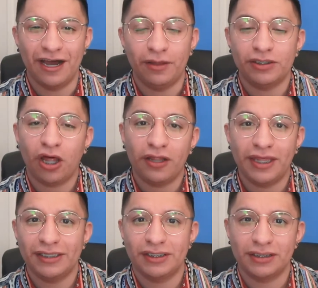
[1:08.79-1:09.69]
There's a lot of
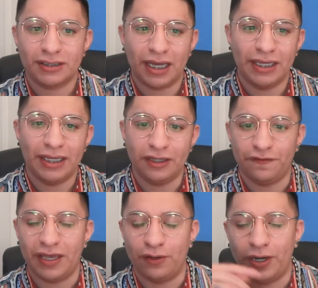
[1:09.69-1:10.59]
things just kind of hitting the
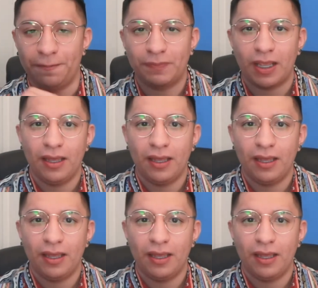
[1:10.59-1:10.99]
fan, right?